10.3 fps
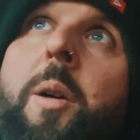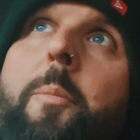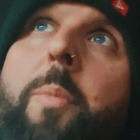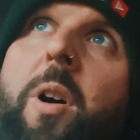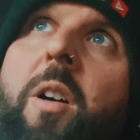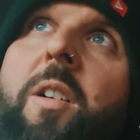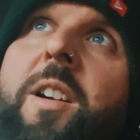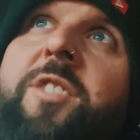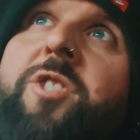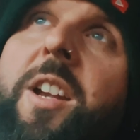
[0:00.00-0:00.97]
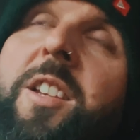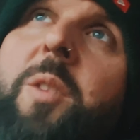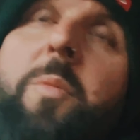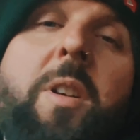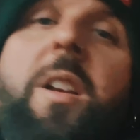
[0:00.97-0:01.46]
But I
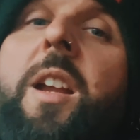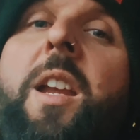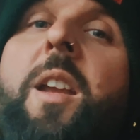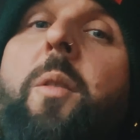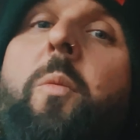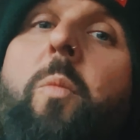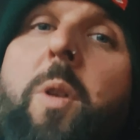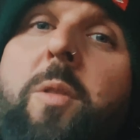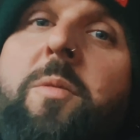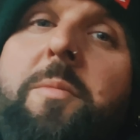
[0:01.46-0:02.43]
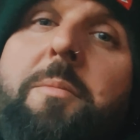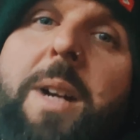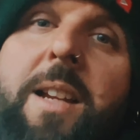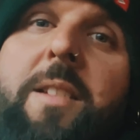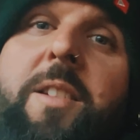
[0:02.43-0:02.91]
genuinely will
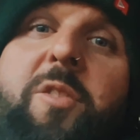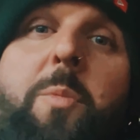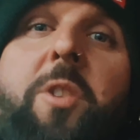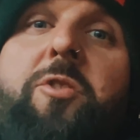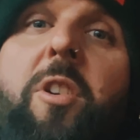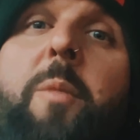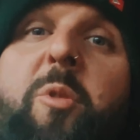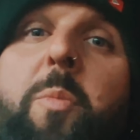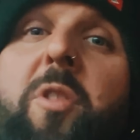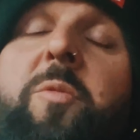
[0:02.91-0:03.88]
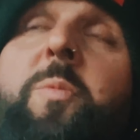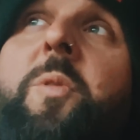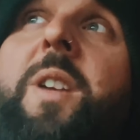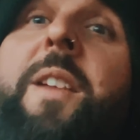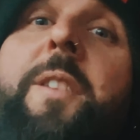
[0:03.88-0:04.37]
make as much time as
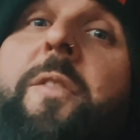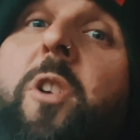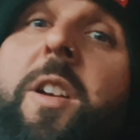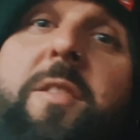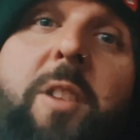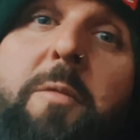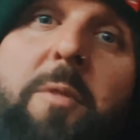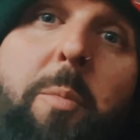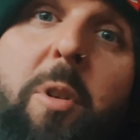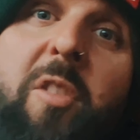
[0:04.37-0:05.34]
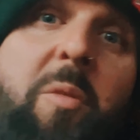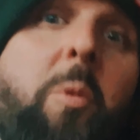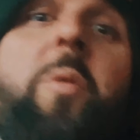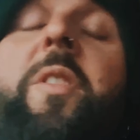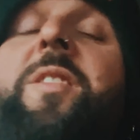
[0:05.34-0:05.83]
possible, even if I don't reply to them
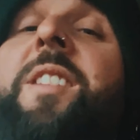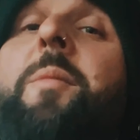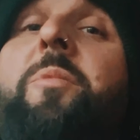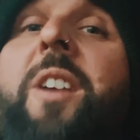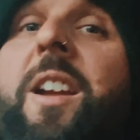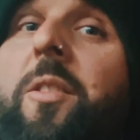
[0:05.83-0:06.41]
all on the same day.